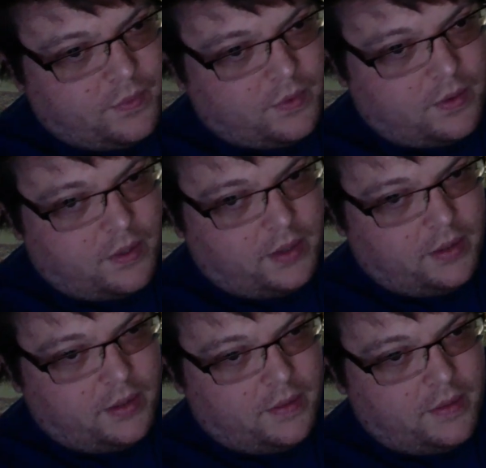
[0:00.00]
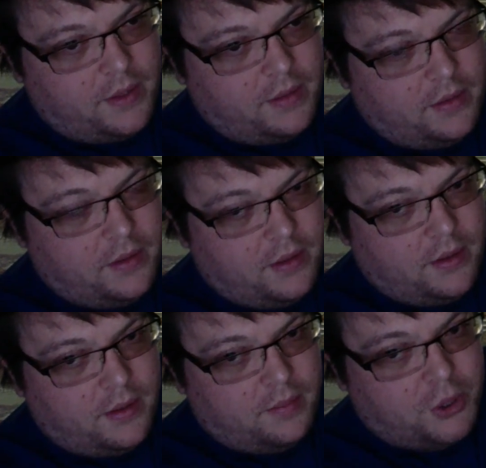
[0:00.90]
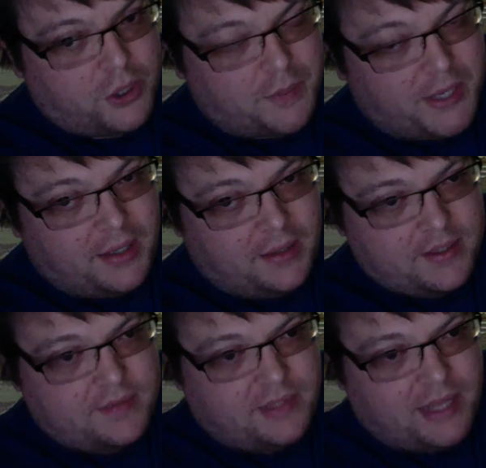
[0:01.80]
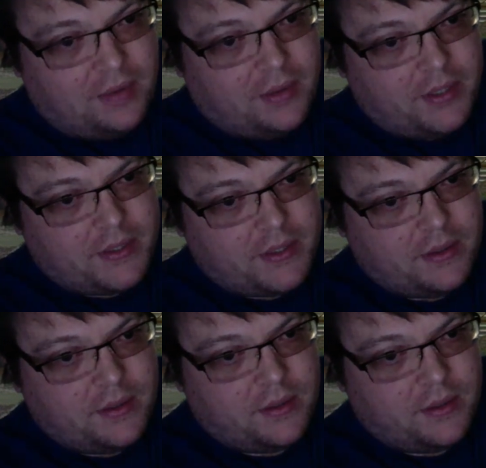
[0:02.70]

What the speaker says: All right? And then pushpe is flowers.